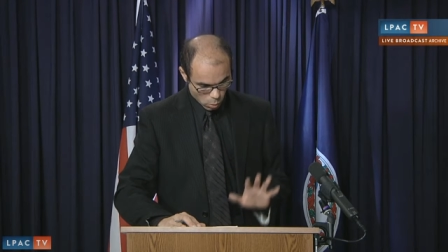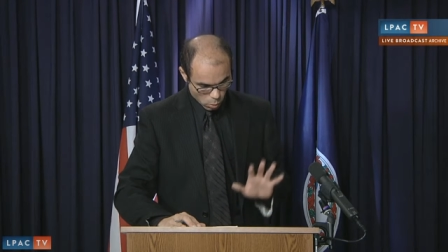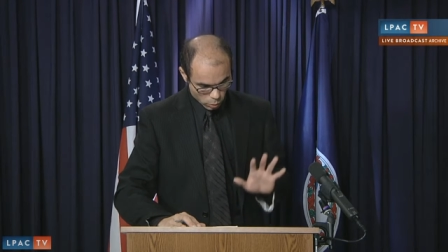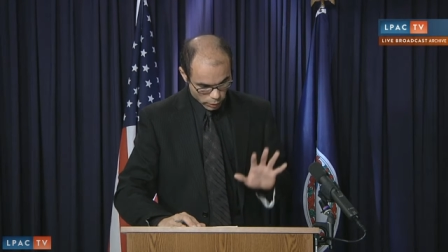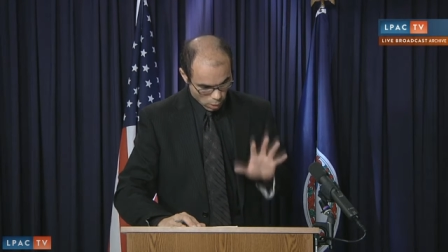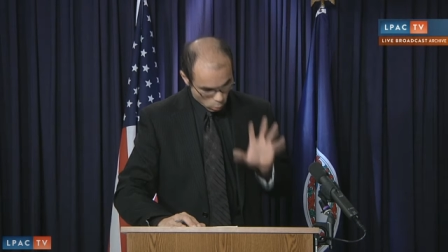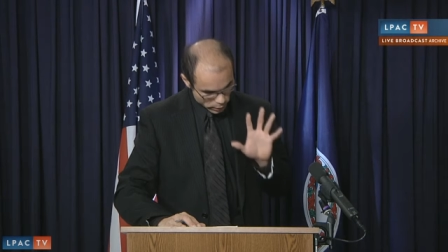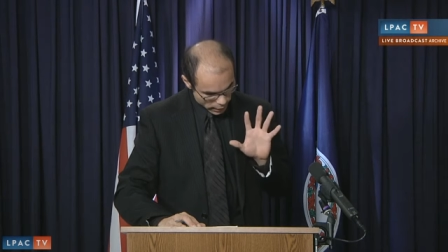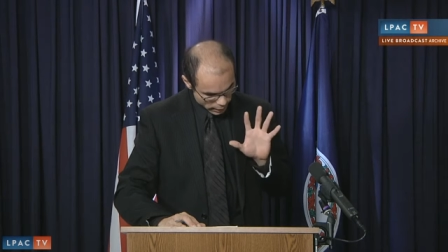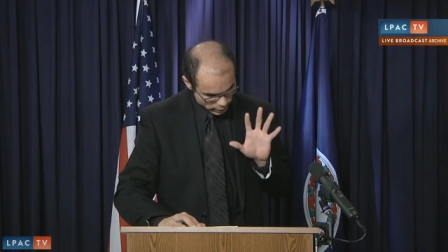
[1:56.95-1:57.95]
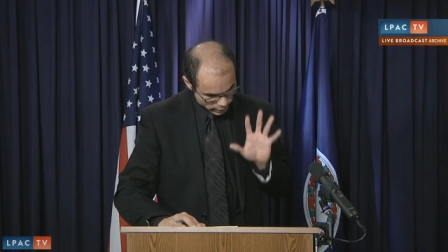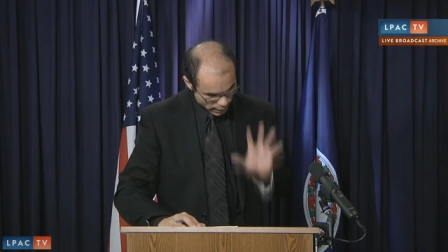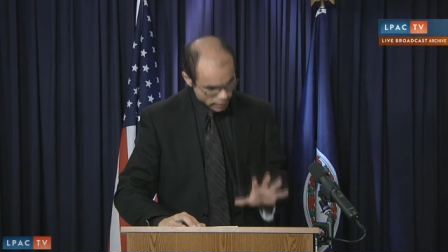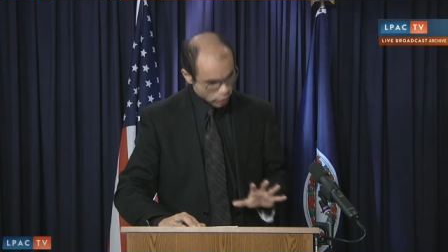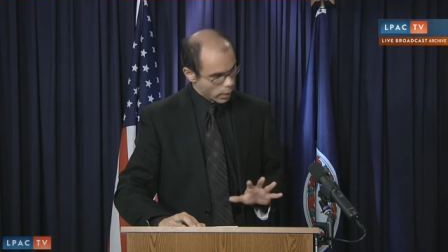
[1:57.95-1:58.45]
now, we had
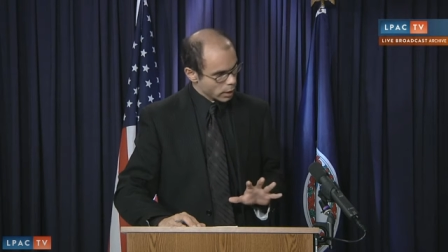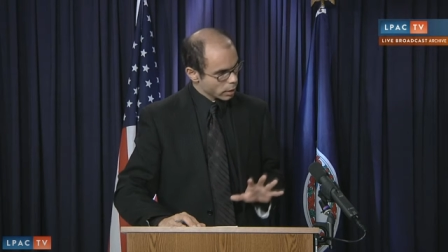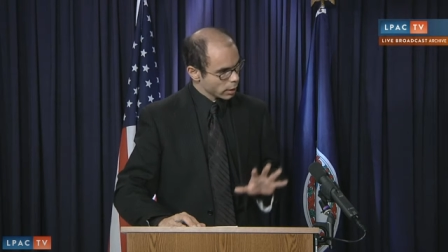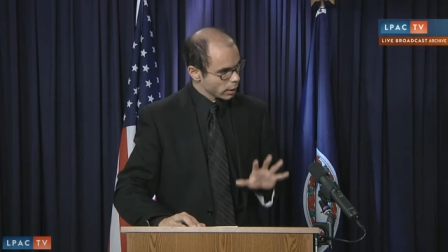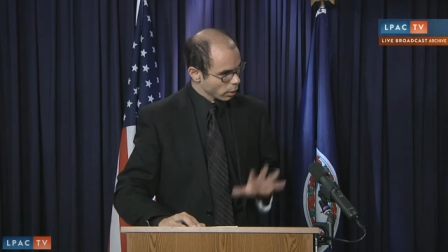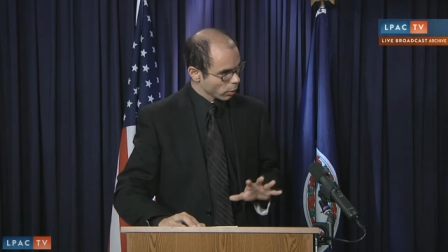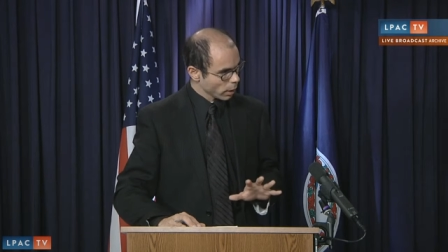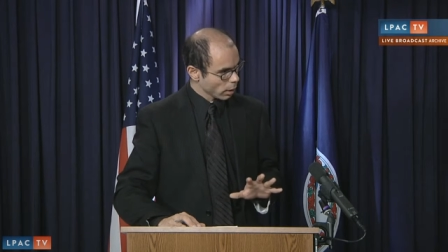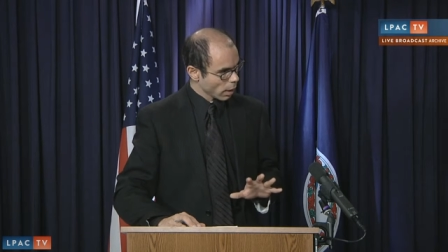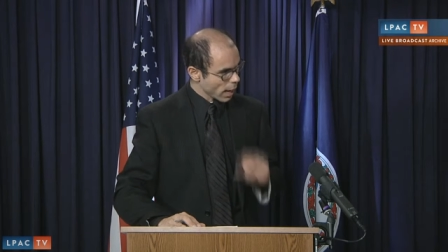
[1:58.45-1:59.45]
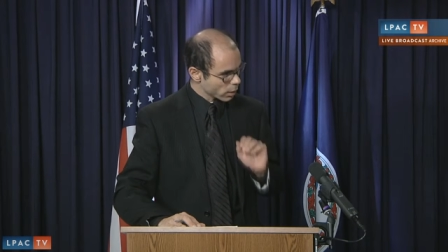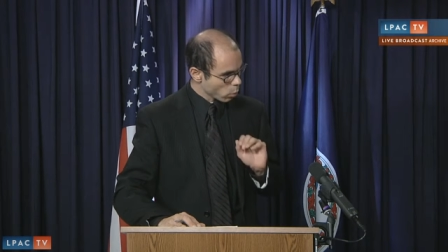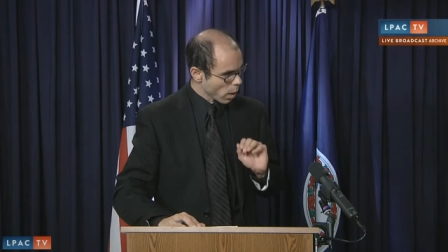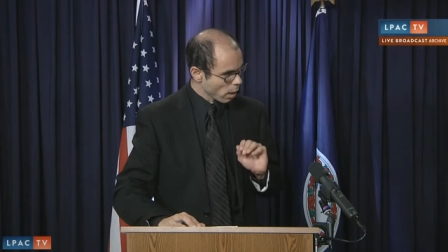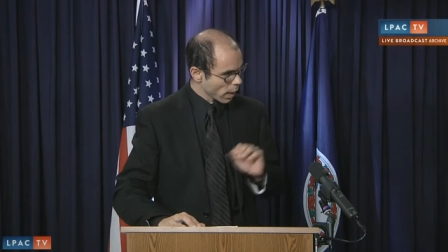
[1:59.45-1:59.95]
saturated the hearing as
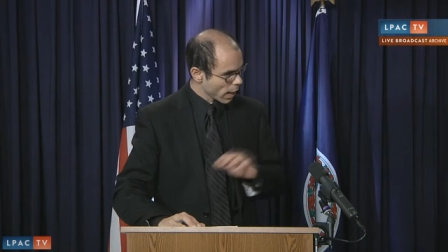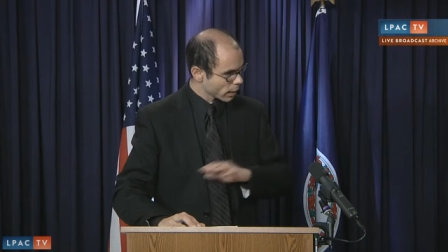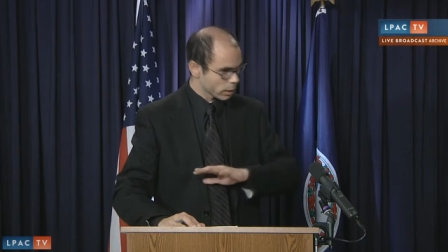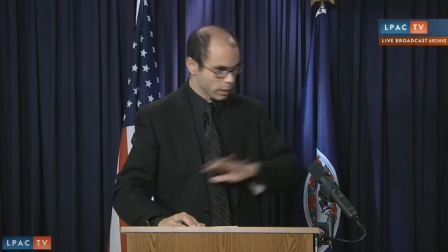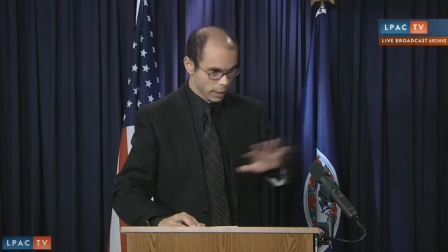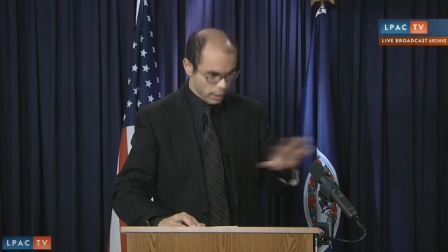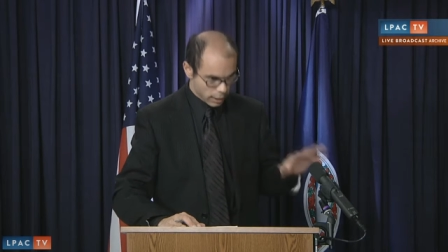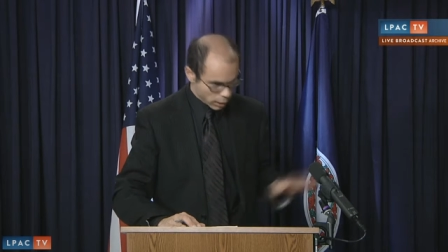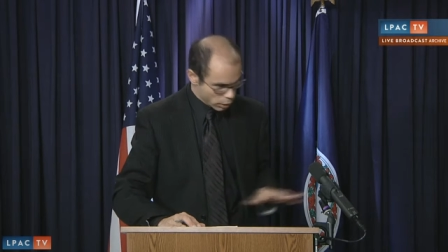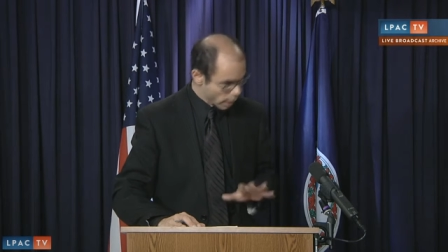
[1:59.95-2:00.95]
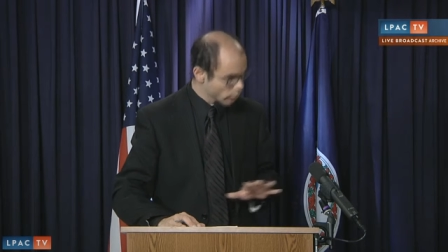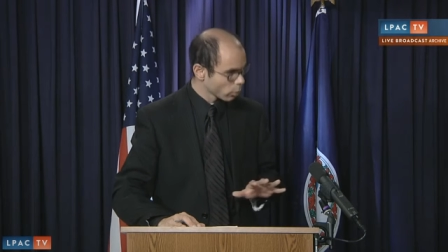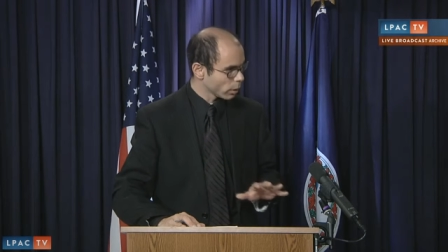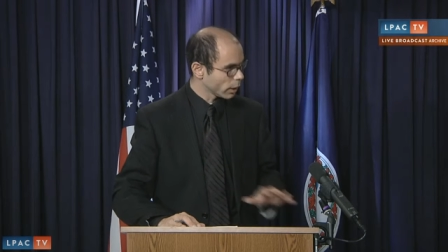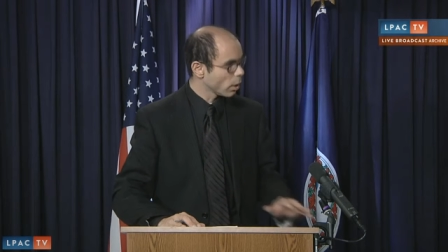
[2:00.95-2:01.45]
well as D.C.
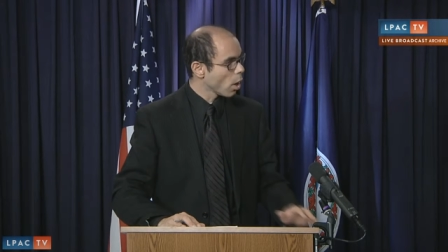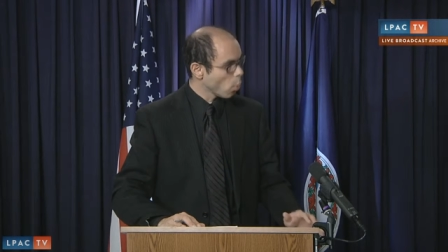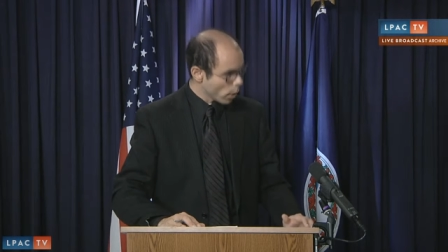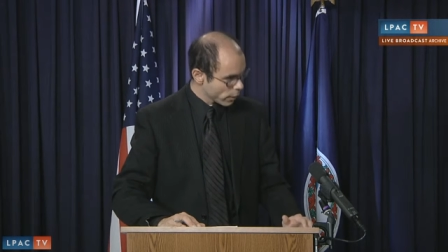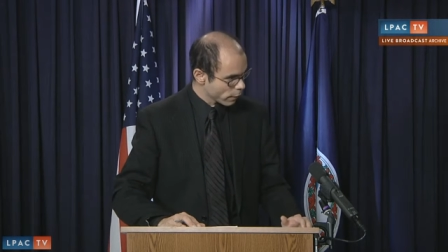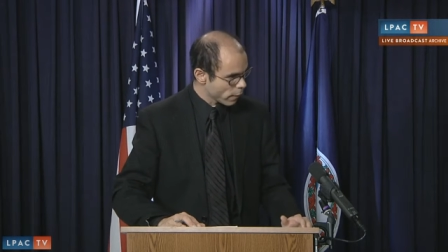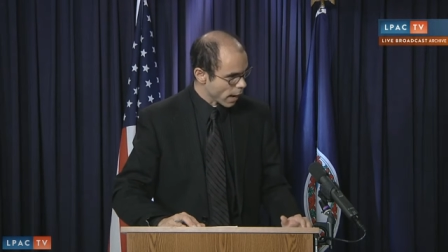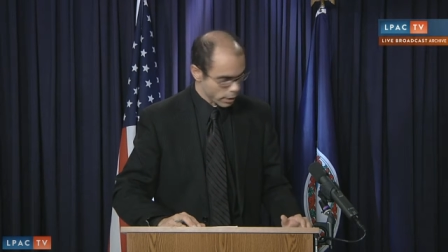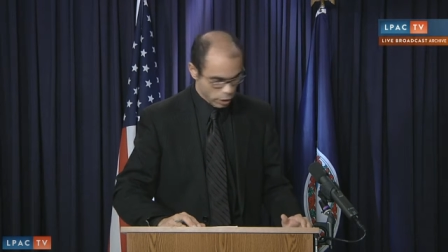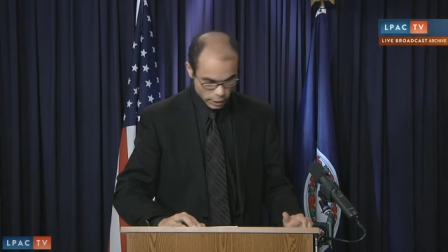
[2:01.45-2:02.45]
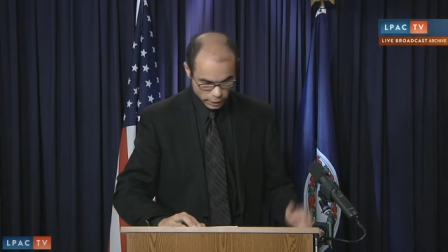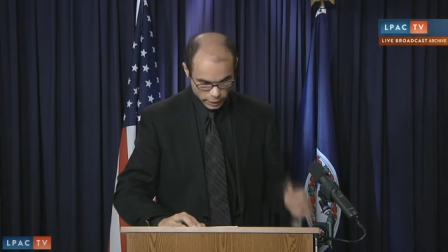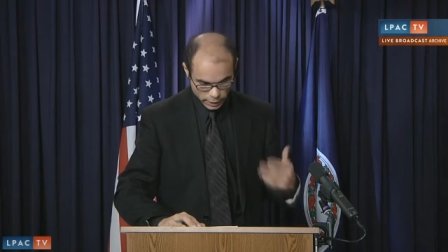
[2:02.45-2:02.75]
generally with the fact sheet leading